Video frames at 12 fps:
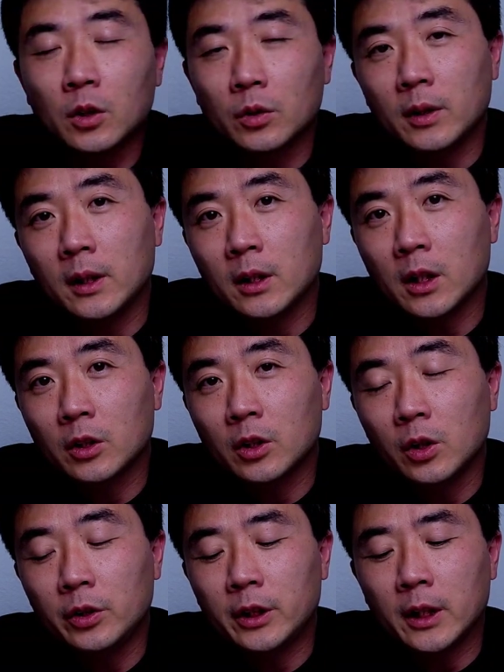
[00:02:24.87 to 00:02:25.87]
So in
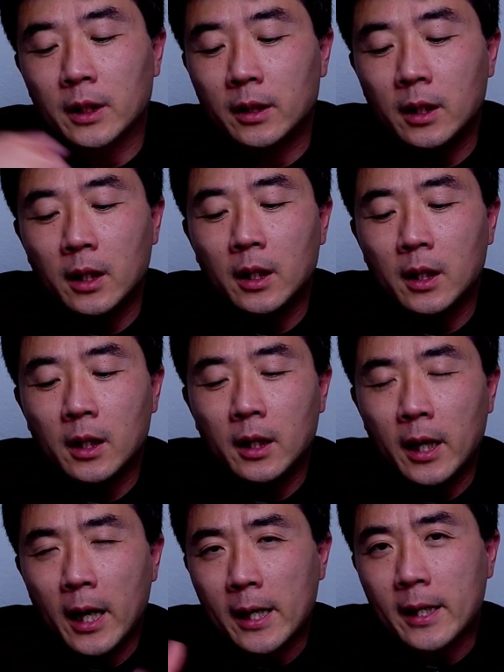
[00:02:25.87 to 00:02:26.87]
conclusion,
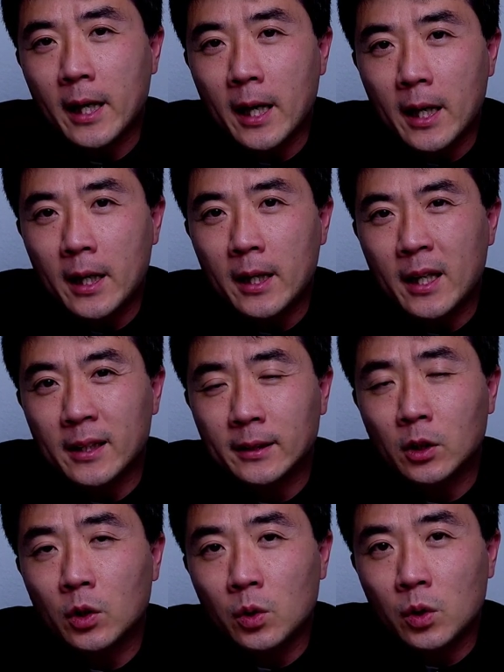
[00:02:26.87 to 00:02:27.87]
8K
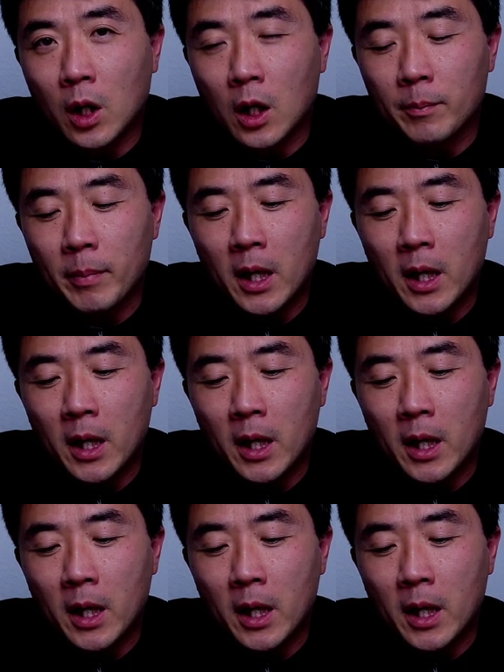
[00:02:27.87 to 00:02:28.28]
is cool on